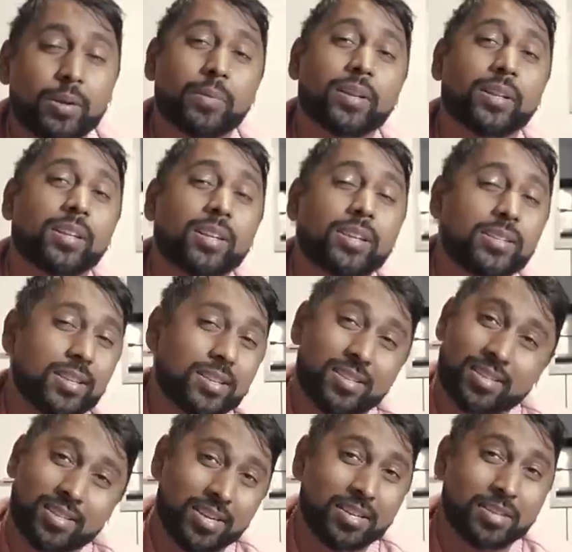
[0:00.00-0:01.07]
Well, at least he's a
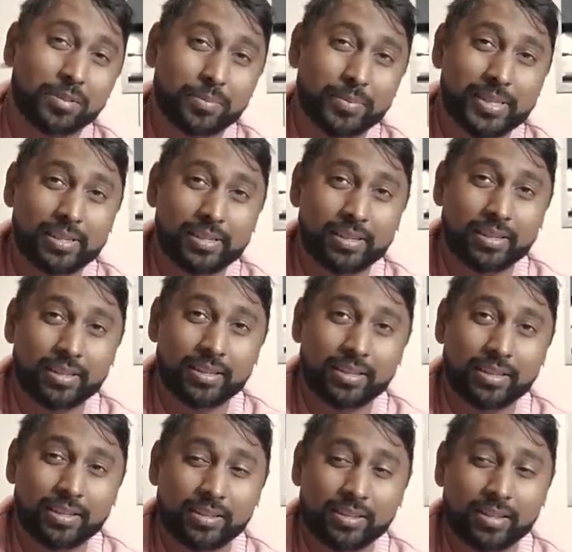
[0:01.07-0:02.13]
gentleman.
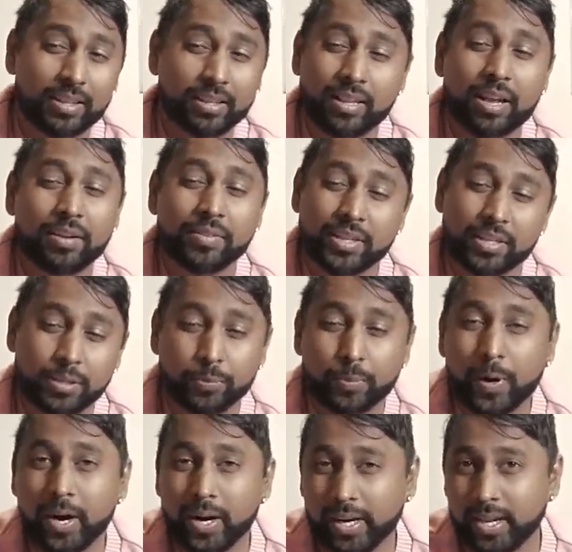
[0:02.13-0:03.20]
The loving
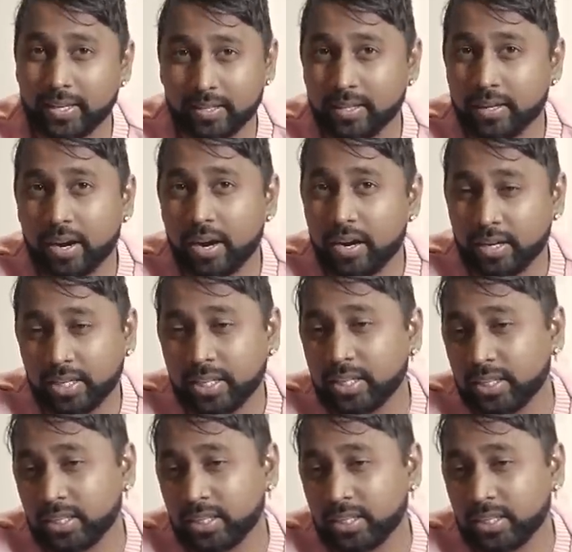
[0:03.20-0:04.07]
spark hasn't gone.